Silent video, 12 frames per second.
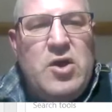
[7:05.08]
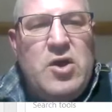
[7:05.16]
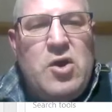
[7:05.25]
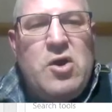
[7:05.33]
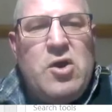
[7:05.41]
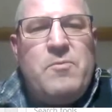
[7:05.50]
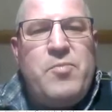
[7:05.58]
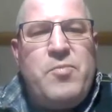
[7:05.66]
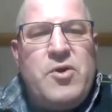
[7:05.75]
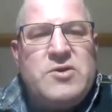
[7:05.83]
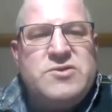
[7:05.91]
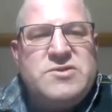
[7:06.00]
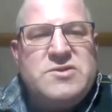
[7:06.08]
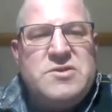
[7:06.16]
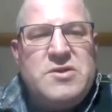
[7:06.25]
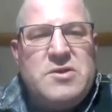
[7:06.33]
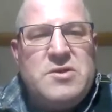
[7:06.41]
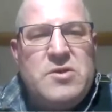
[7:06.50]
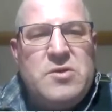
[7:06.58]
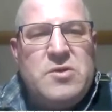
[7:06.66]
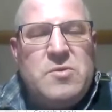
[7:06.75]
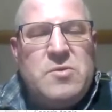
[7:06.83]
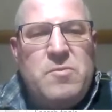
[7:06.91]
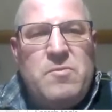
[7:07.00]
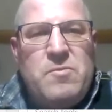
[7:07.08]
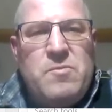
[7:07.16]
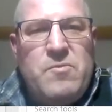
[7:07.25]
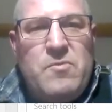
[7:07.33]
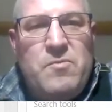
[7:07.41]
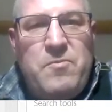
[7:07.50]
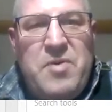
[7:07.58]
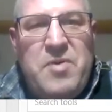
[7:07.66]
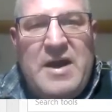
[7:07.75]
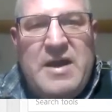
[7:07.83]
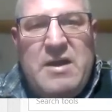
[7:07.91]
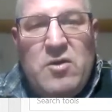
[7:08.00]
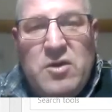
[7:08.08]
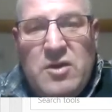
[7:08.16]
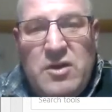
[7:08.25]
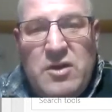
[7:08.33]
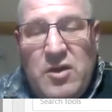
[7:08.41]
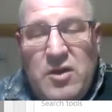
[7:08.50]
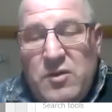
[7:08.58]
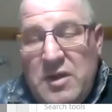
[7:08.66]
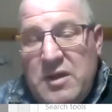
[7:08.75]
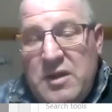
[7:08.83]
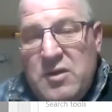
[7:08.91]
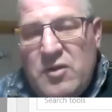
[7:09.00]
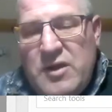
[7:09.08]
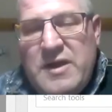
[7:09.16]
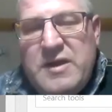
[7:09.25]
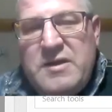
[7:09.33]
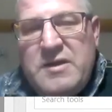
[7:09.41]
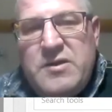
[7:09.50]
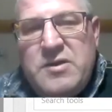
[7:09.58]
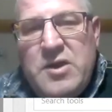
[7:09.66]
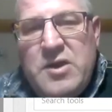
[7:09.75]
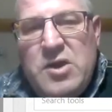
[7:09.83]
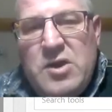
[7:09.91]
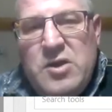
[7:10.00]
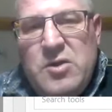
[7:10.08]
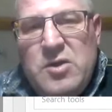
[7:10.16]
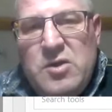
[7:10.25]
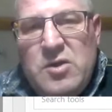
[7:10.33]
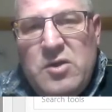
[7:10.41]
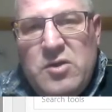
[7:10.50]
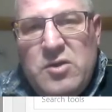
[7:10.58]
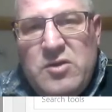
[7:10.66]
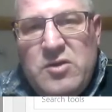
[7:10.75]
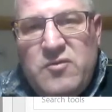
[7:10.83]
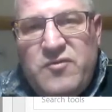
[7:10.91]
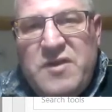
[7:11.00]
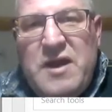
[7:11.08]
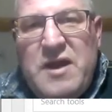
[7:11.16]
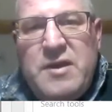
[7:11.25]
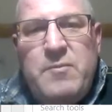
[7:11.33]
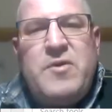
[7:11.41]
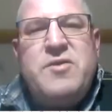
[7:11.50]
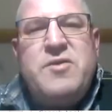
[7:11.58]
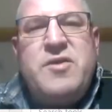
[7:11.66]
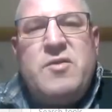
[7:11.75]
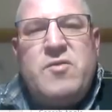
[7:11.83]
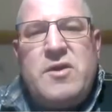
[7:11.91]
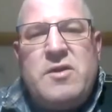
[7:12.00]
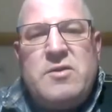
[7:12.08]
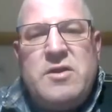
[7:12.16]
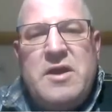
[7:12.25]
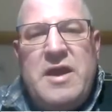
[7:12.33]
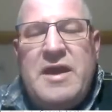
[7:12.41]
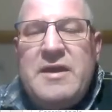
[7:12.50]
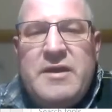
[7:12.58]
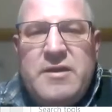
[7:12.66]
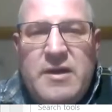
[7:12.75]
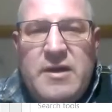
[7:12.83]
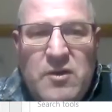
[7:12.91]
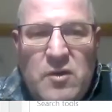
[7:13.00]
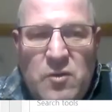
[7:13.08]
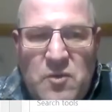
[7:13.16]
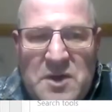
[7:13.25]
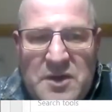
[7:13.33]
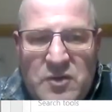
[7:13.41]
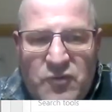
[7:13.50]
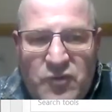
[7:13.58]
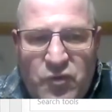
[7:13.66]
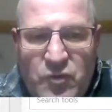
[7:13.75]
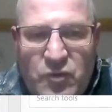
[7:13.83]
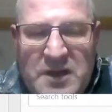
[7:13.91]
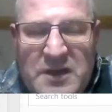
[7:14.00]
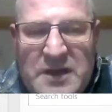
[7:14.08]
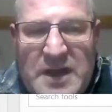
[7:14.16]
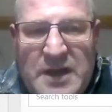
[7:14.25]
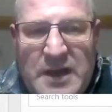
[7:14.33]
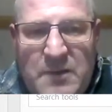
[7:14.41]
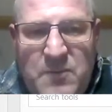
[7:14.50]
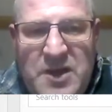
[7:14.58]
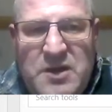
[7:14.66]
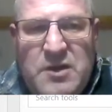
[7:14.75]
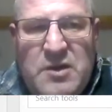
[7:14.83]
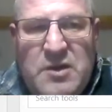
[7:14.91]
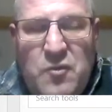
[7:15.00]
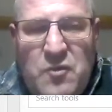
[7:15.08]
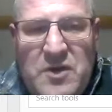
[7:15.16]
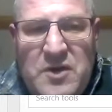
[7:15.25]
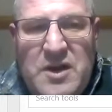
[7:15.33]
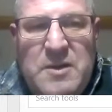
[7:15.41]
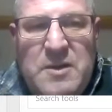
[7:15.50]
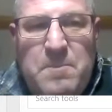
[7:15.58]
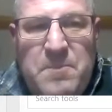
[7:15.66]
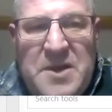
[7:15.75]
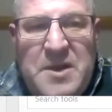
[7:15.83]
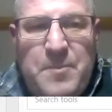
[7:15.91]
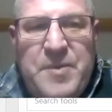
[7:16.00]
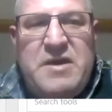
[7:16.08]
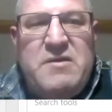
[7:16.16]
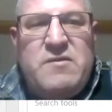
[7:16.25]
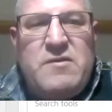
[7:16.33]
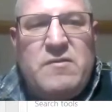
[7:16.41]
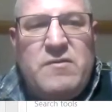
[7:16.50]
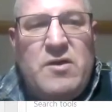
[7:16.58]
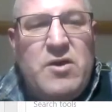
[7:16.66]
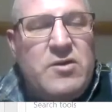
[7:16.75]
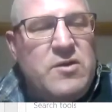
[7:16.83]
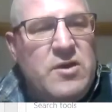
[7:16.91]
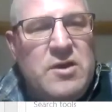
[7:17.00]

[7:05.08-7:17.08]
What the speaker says: compost pile or inoculated starting material. And when you screen it, and I mean really big pieces, not